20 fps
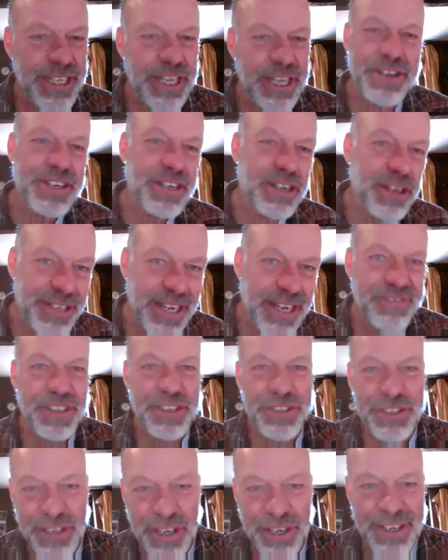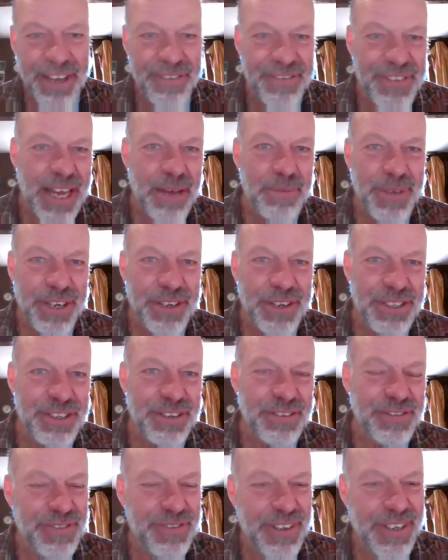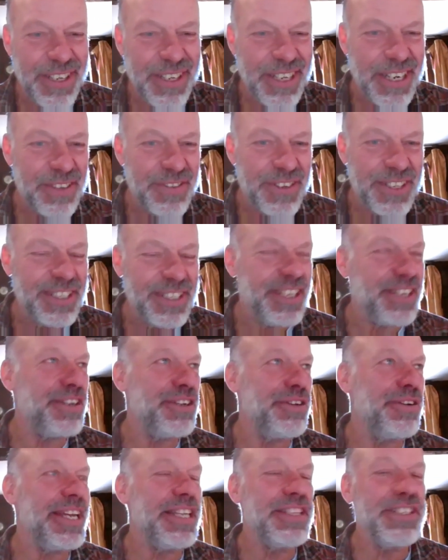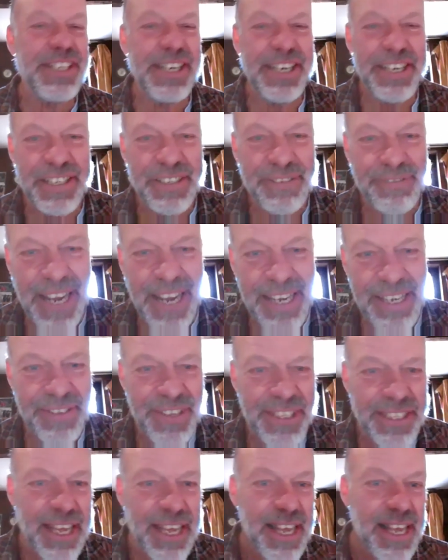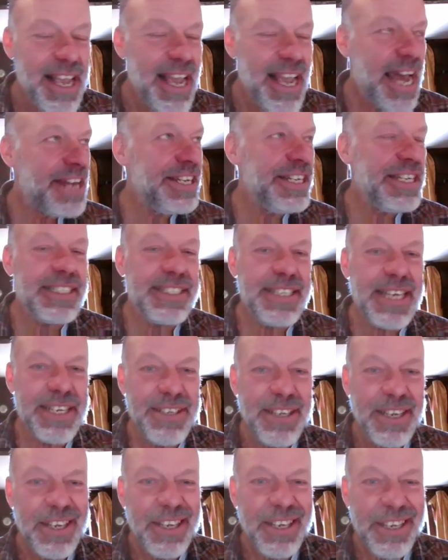You can't have this, you can't have that because of your insulin is failing. And he just said,